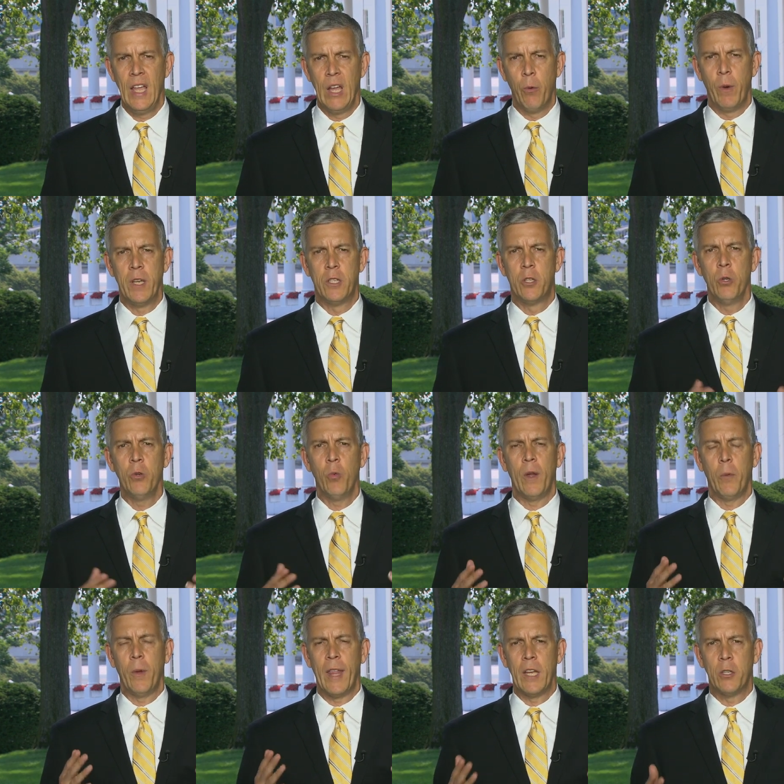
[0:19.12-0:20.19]
And
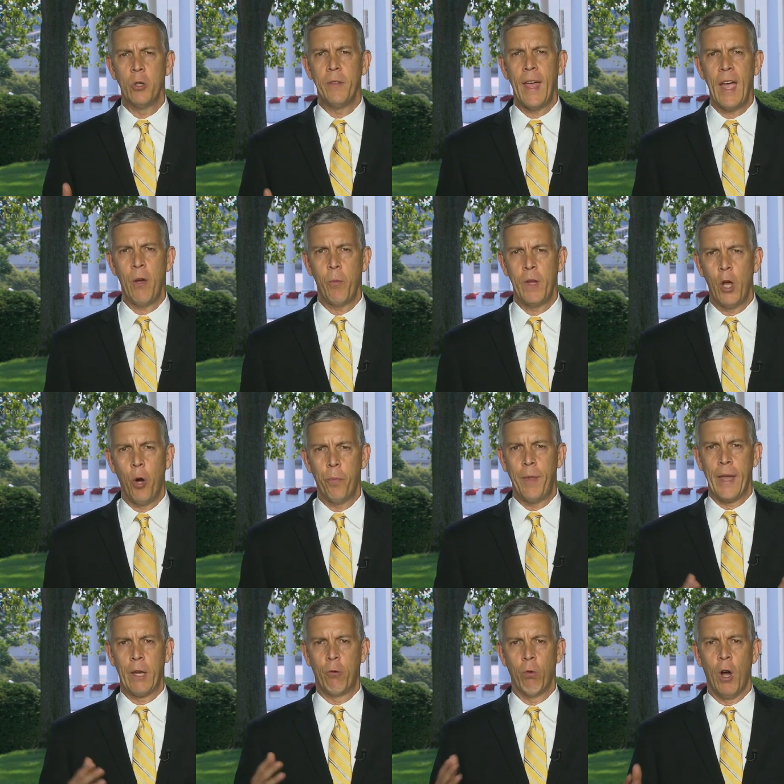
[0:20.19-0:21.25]
when they do that, we hope
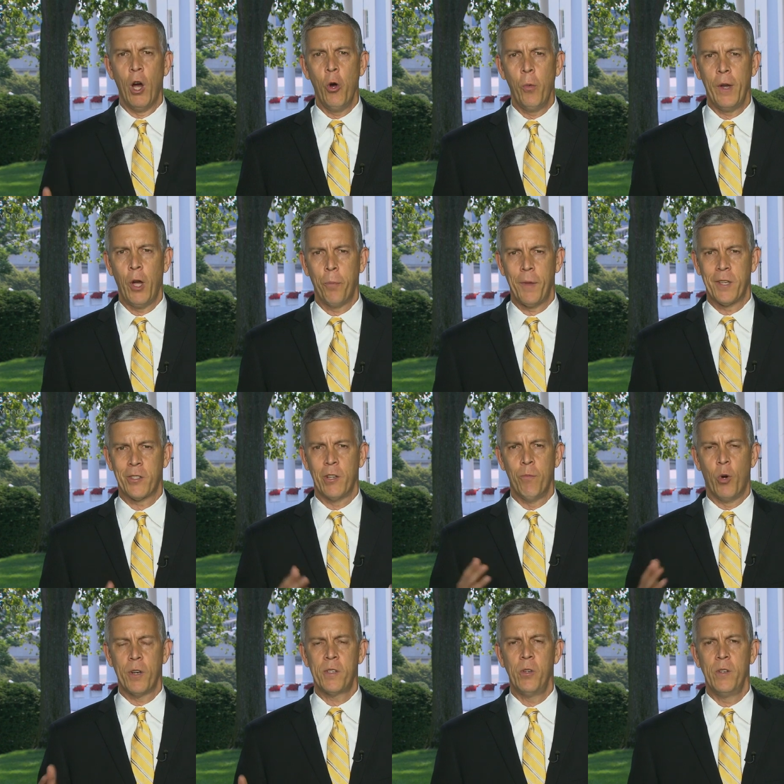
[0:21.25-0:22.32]
they grow, we hope they serve
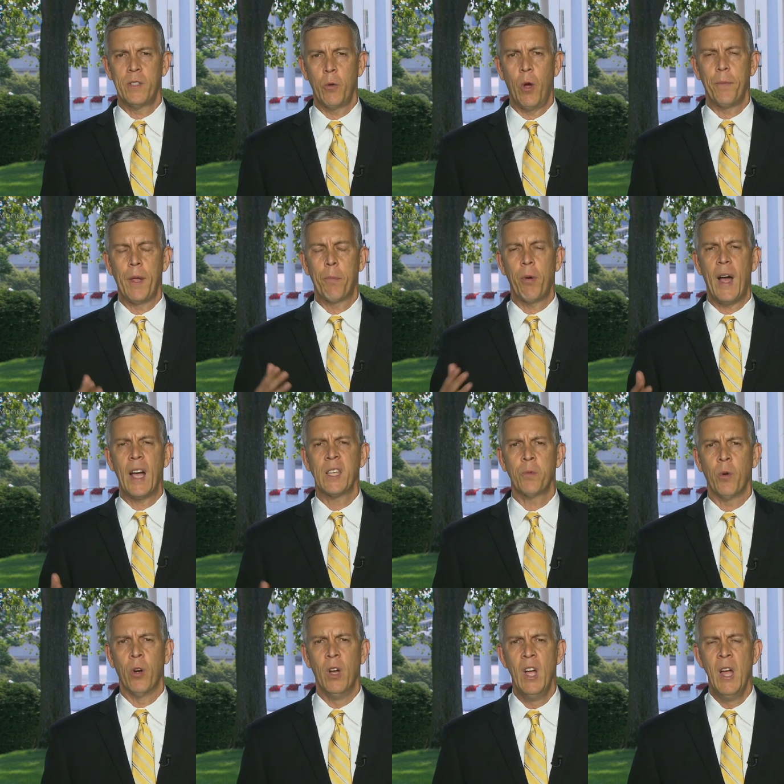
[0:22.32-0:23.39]
more students, and we hope they
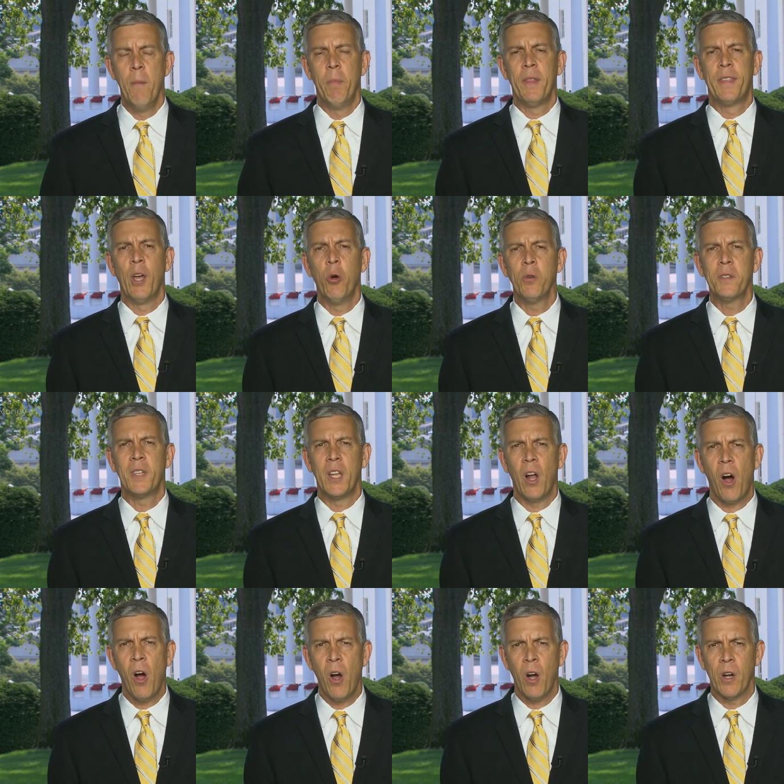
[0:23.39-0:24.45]
prosper. But those that
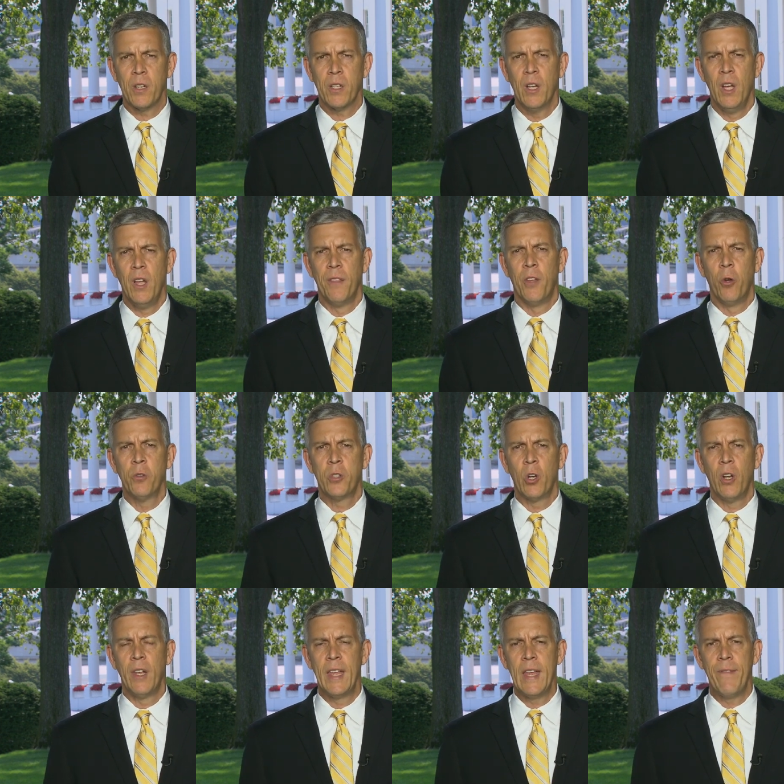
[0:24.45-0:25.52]
aren't, those that
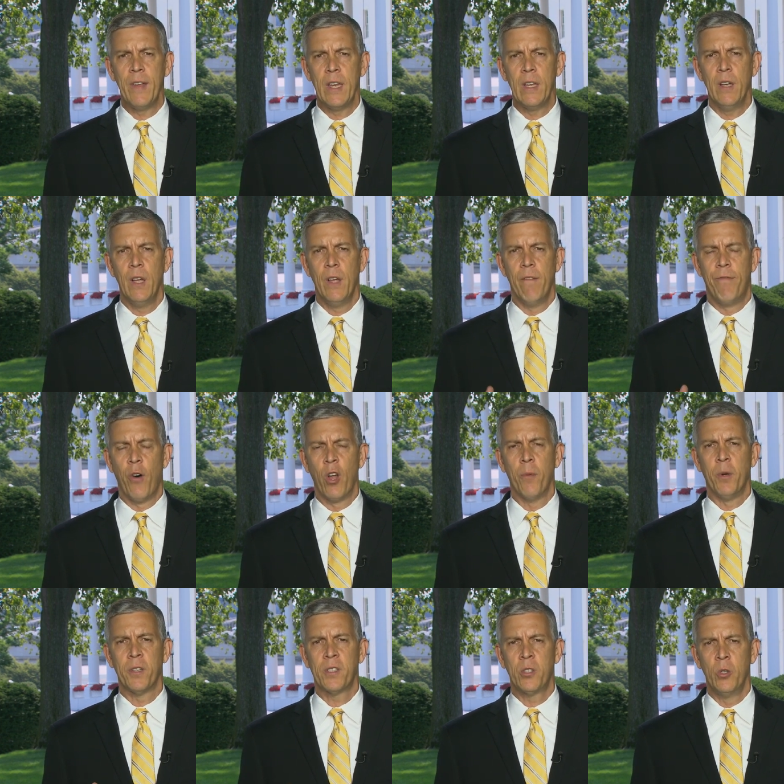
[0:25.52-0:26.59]
are leaving
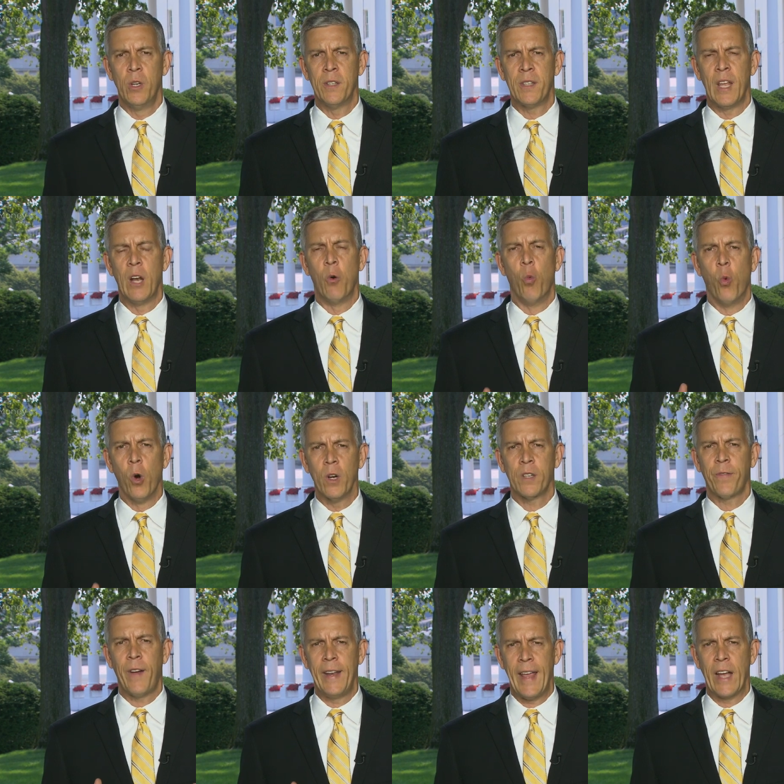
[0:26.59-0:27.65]
vulnerable students in a worse
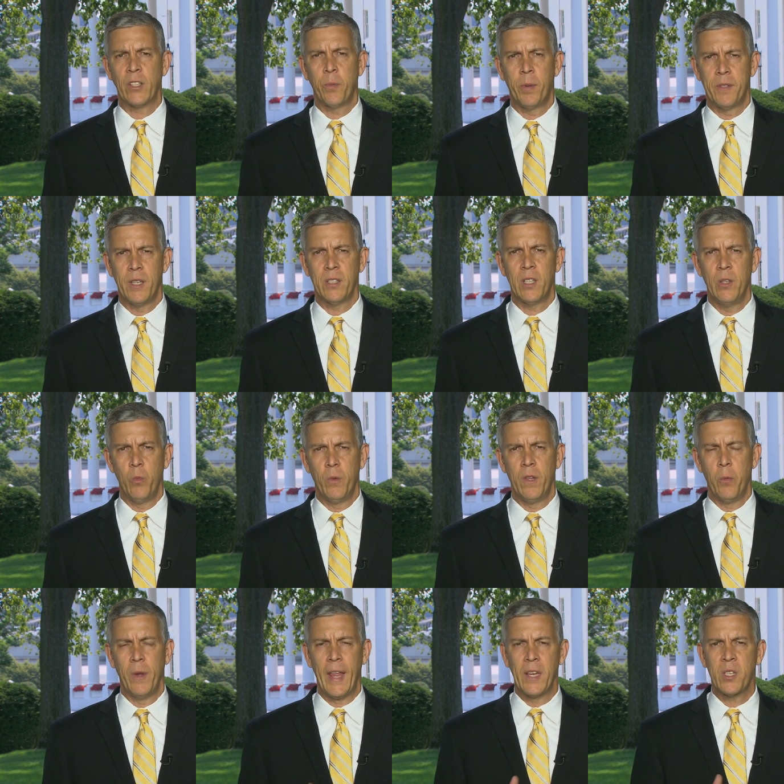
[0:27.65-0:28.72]
financial position
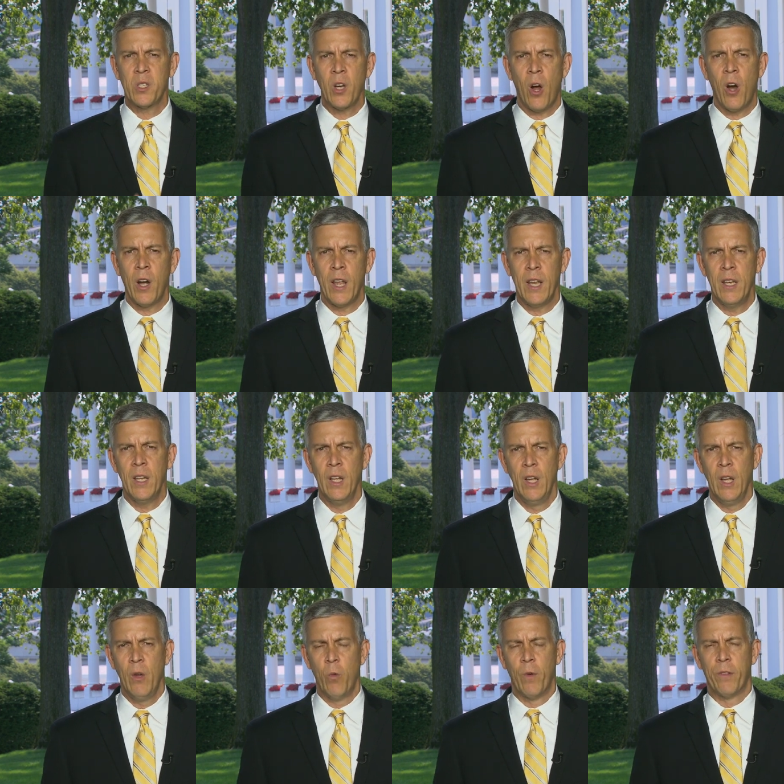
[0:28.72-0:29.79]
than when they started,
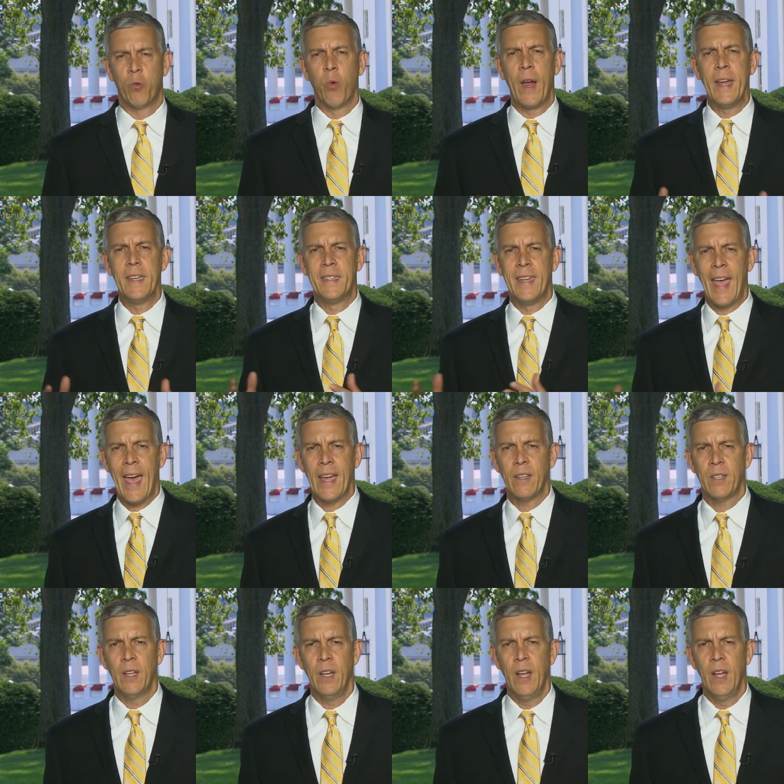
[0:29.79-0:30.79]
with great debt,